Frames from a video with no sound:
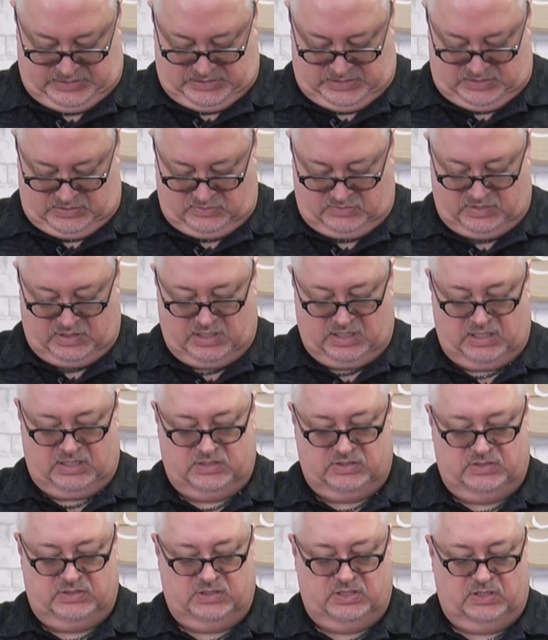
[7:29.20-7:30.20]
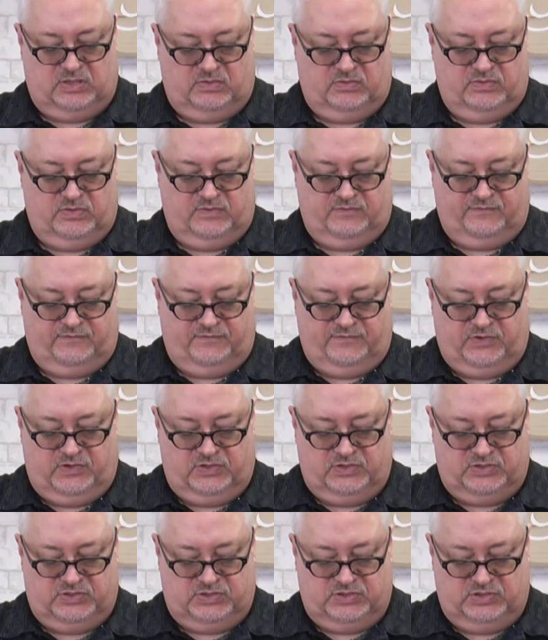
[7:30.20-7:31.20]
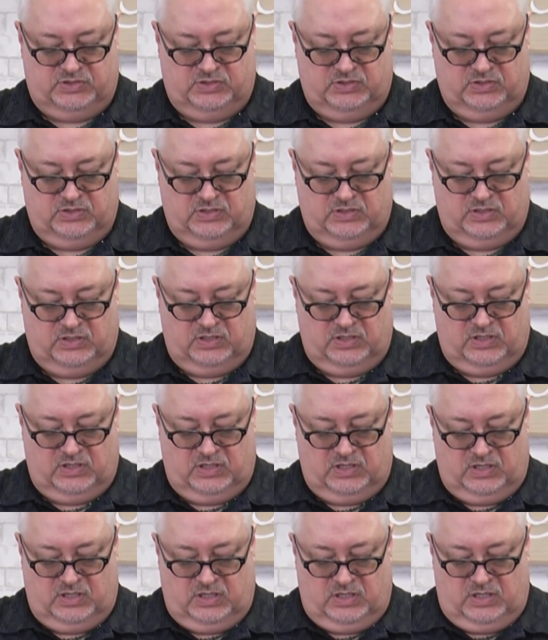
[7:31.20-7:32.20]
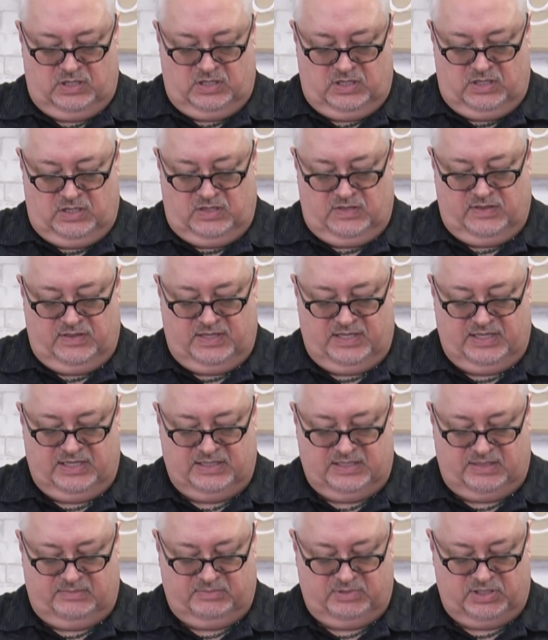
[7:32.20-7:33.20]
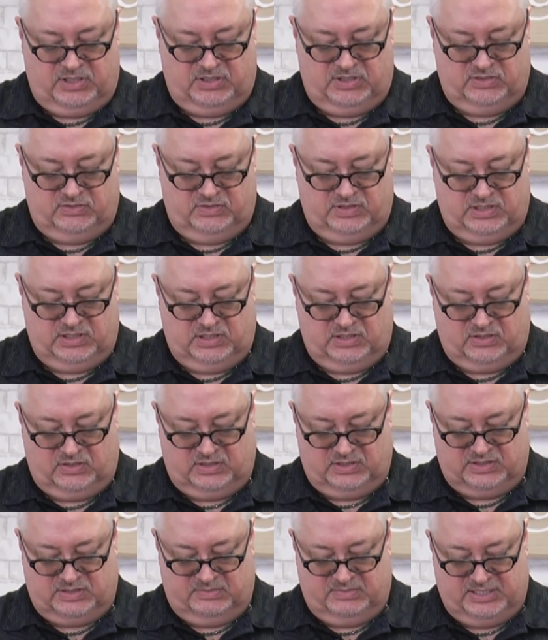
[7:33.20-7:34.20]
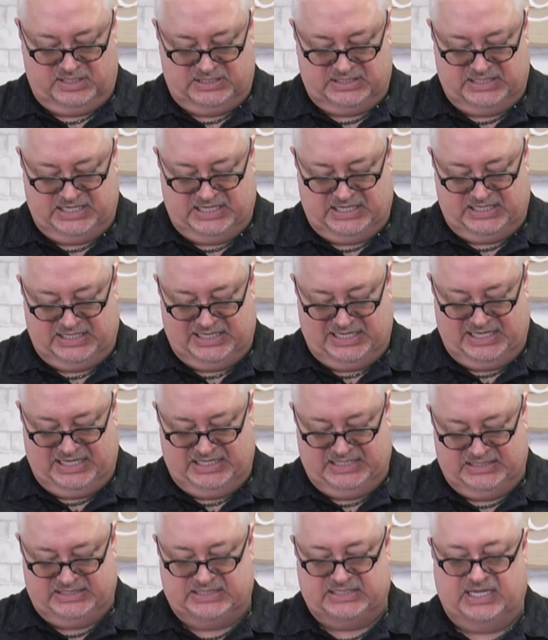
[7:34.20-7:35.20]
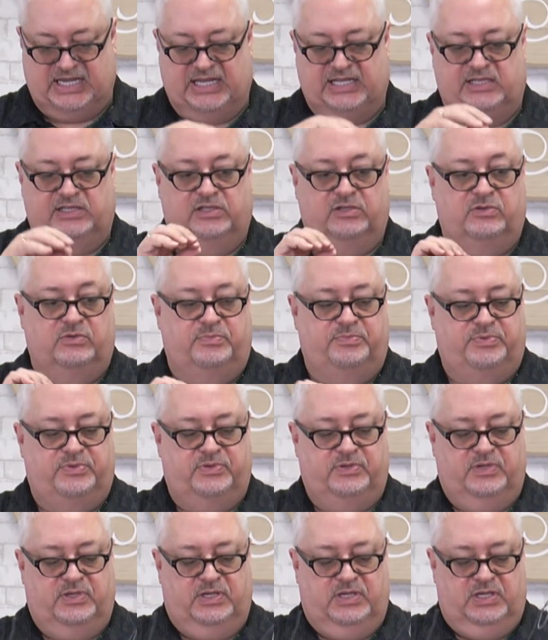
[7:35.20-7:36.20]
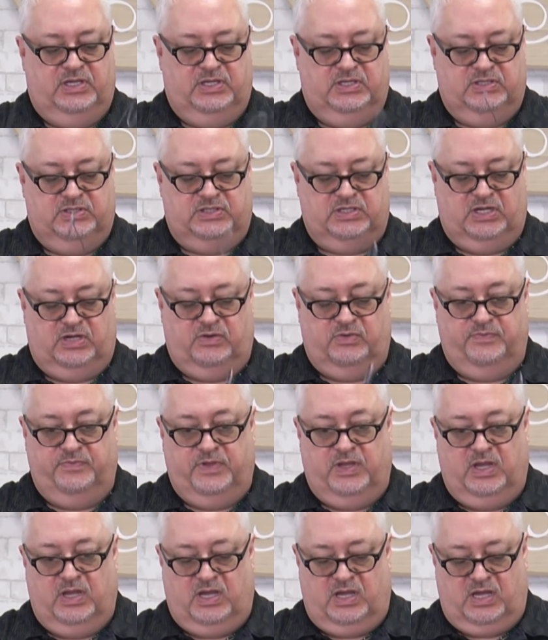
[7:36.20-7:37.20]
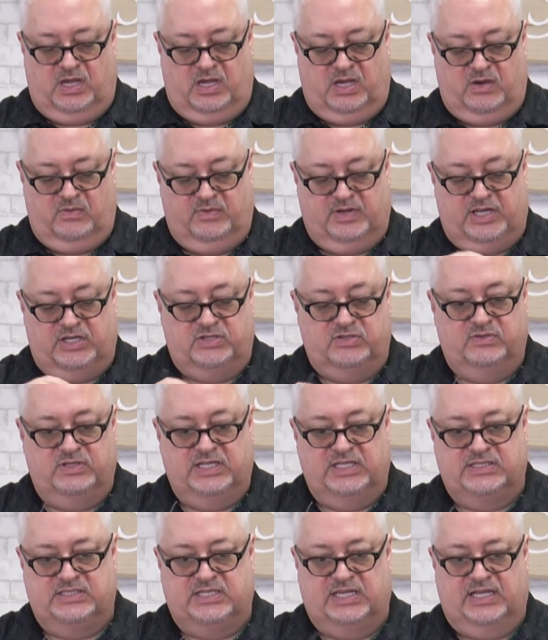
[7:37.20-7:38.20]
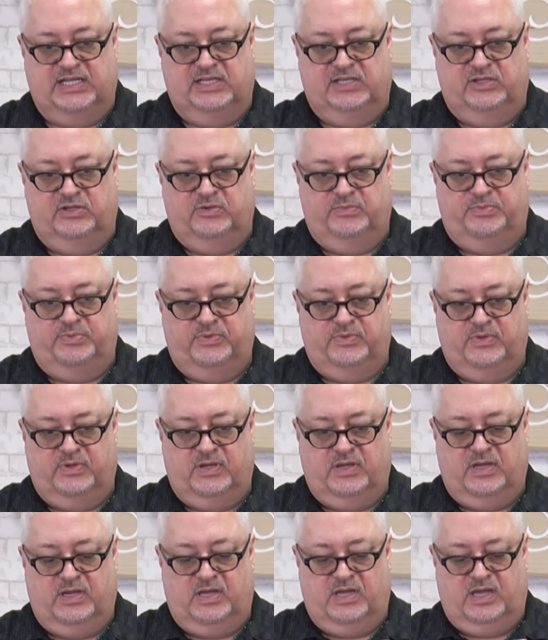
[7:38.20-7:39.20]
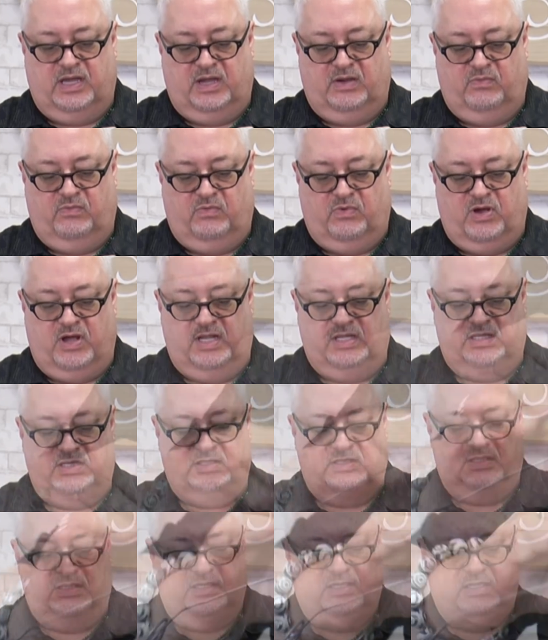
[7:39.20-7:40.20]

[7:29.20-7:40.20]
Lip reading: Okay, so the first thing that I'm going to do here is I'm going to take an inside loop. So when I do an inside loop, I want